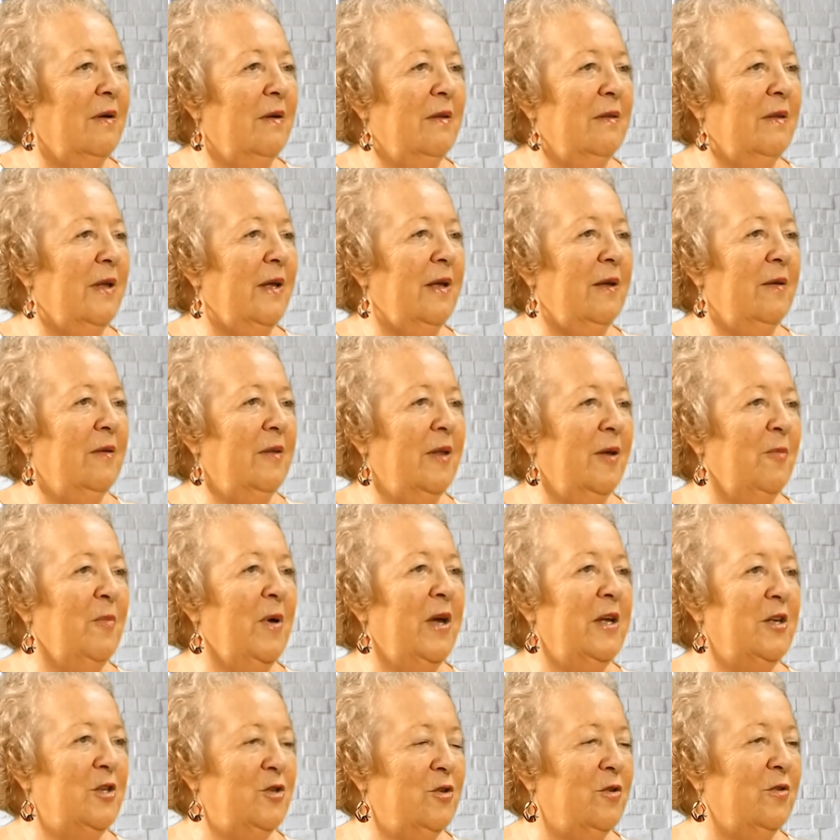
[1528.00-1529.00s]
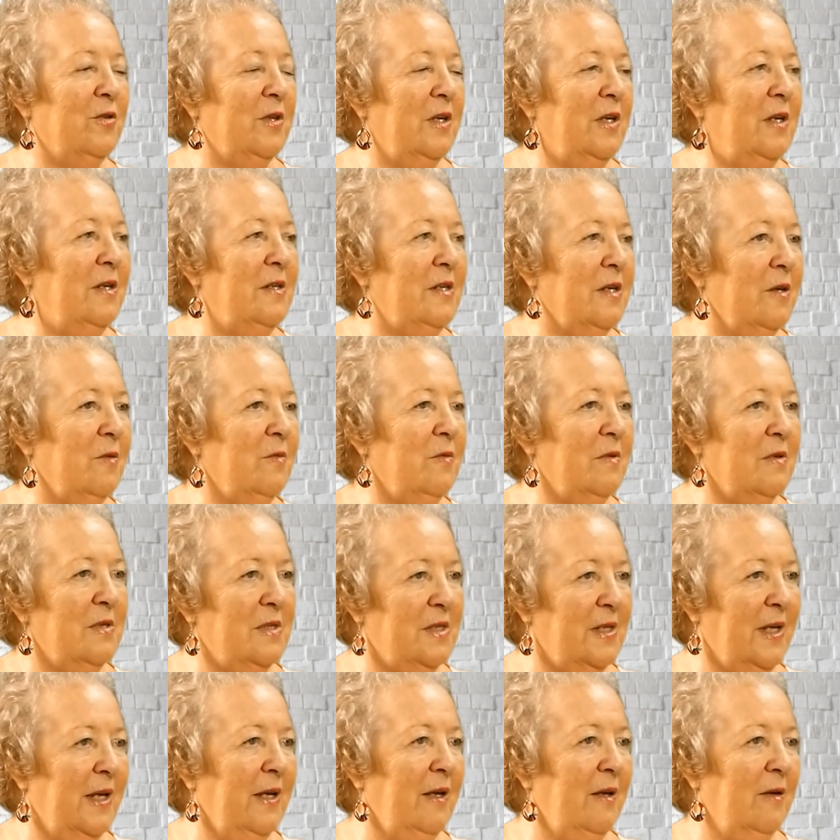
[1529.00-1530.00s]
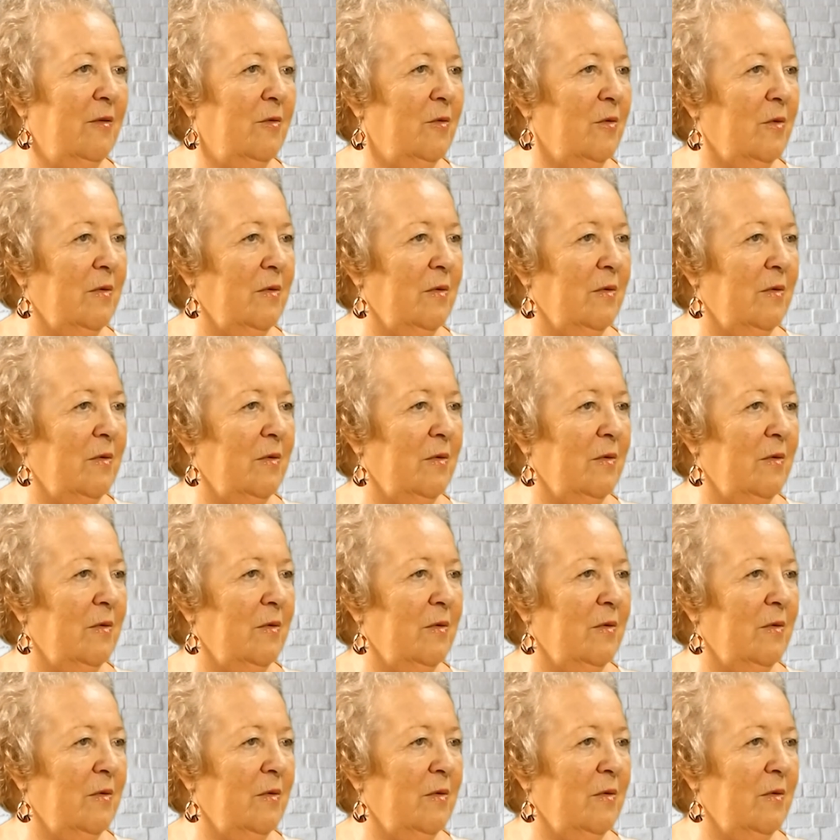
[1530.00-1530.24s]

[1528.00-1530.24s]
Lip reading: They make sure that you don't see